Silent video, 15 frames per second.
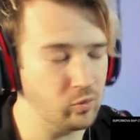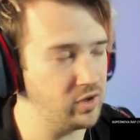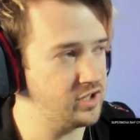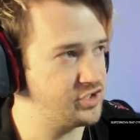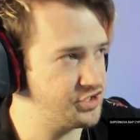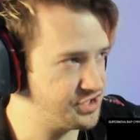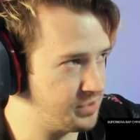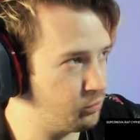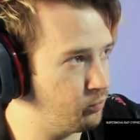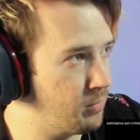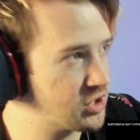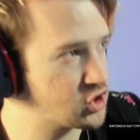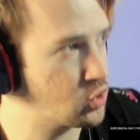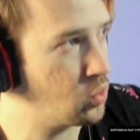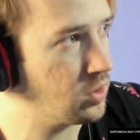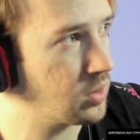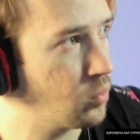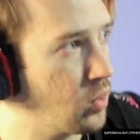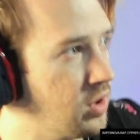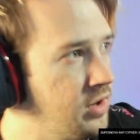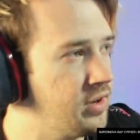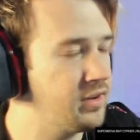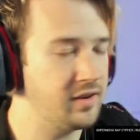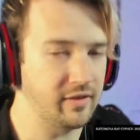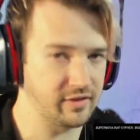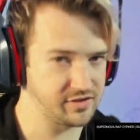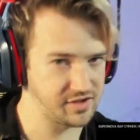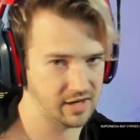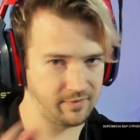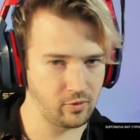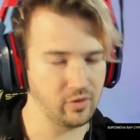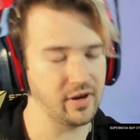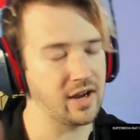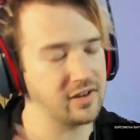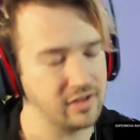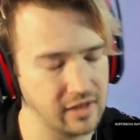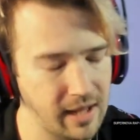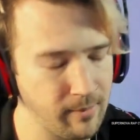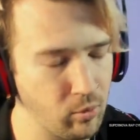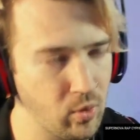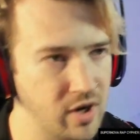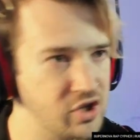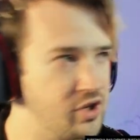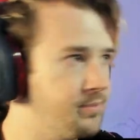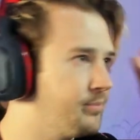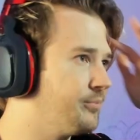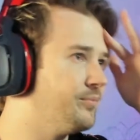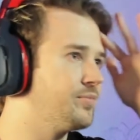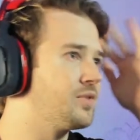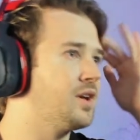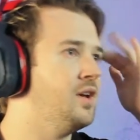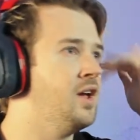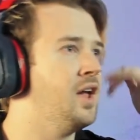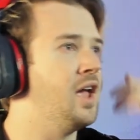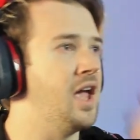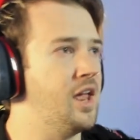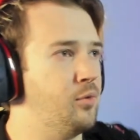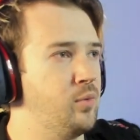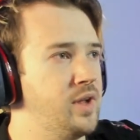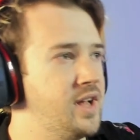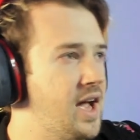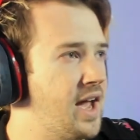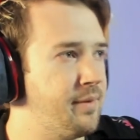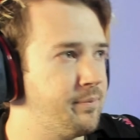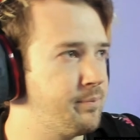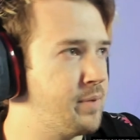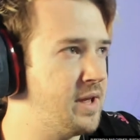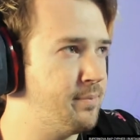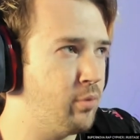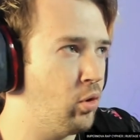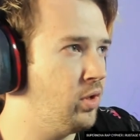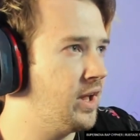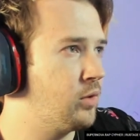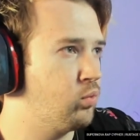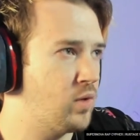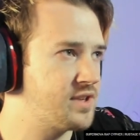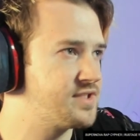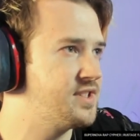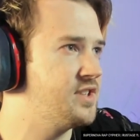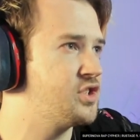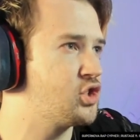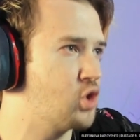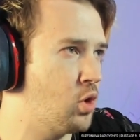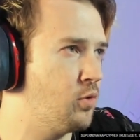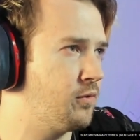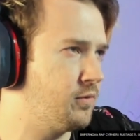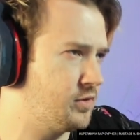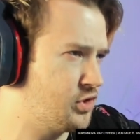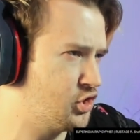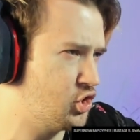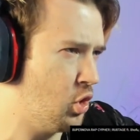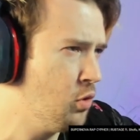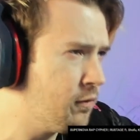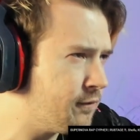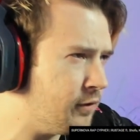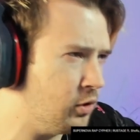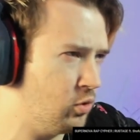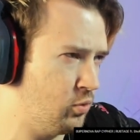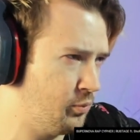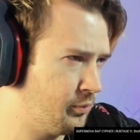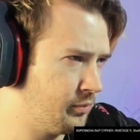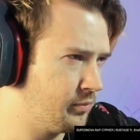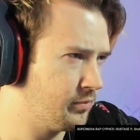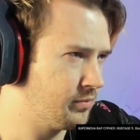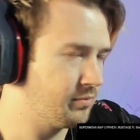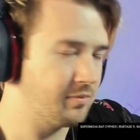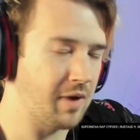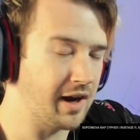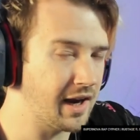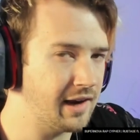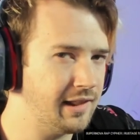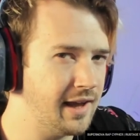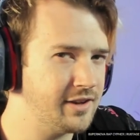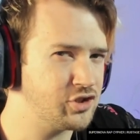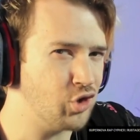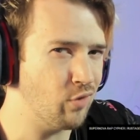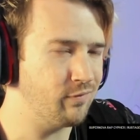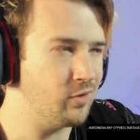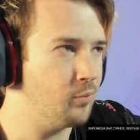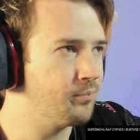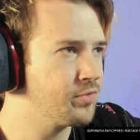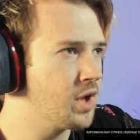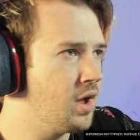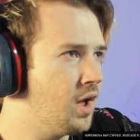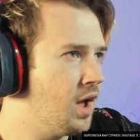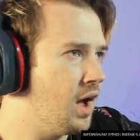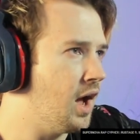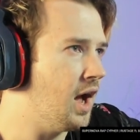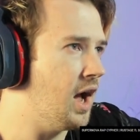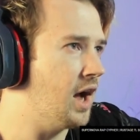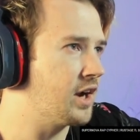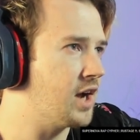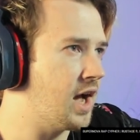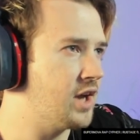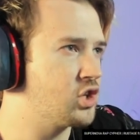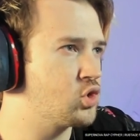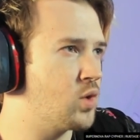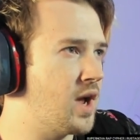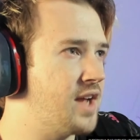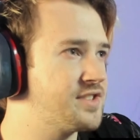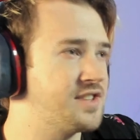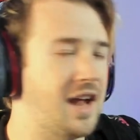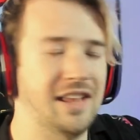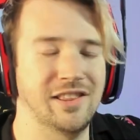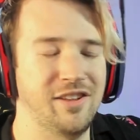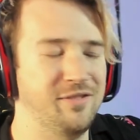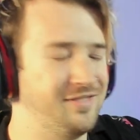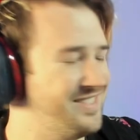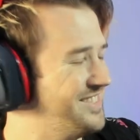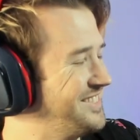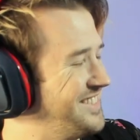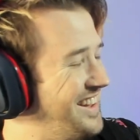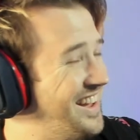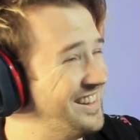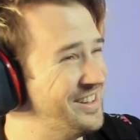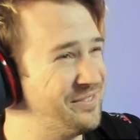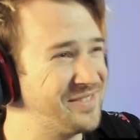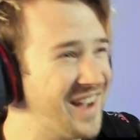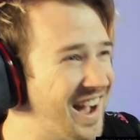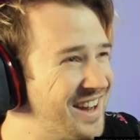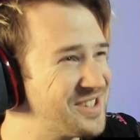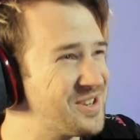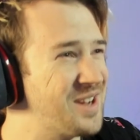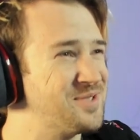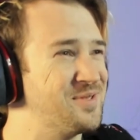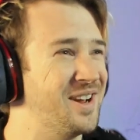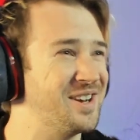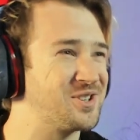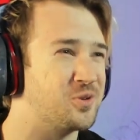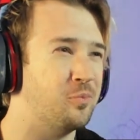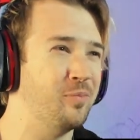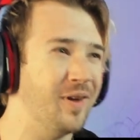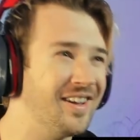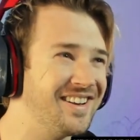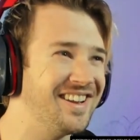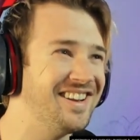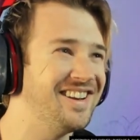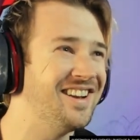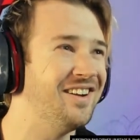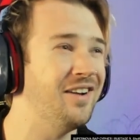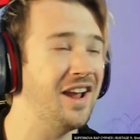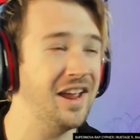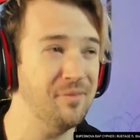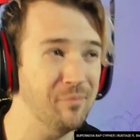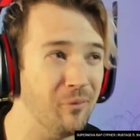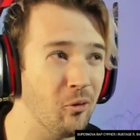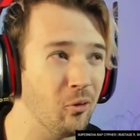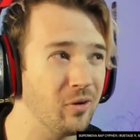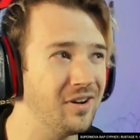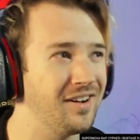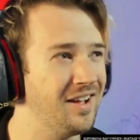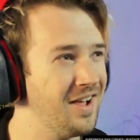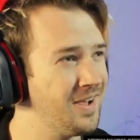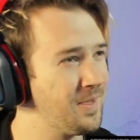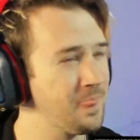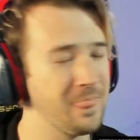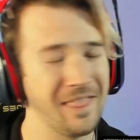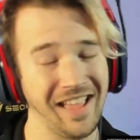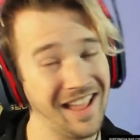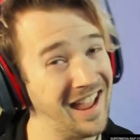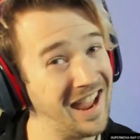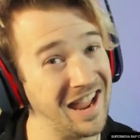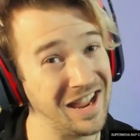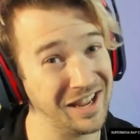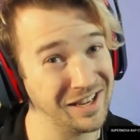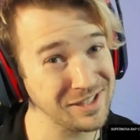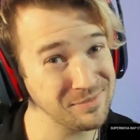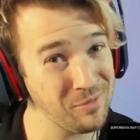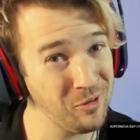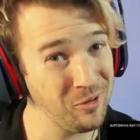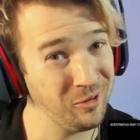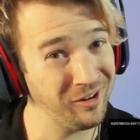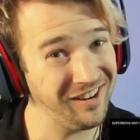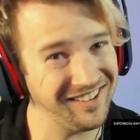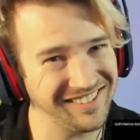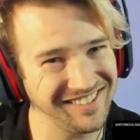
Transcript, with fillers: which is a much cooler word. Cipher, not collaboration. And we got people like Rustage, Sho Shofu. I kind of like Shofu. Uh, Contrast, I love I love Contrast. We got Shwabadi in here, and more, and more.